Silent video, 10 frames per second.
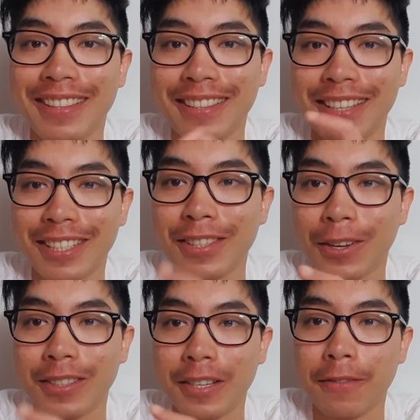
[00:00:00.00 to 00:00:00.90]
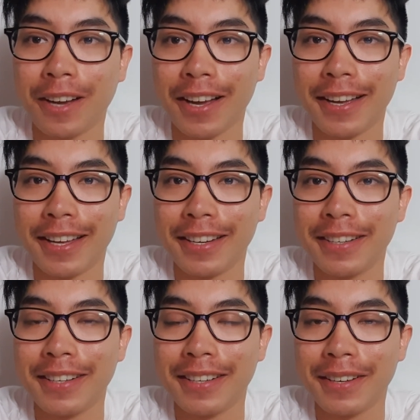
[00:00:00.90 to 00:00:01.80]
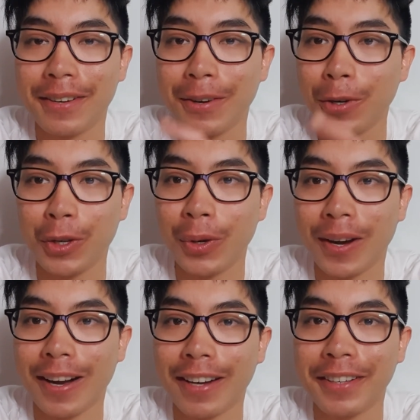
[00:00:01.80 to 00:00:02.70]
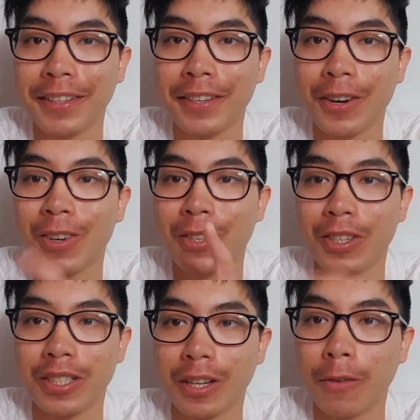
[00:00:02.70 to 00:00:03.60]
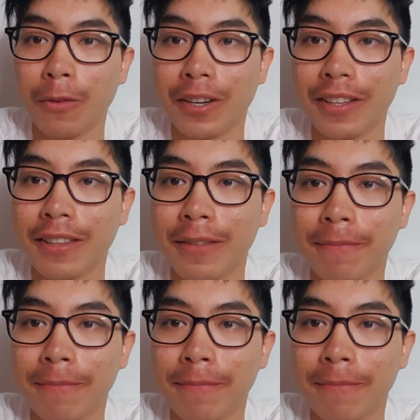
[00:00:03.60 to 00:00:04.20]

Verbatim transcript: does not define who you are or your self worth.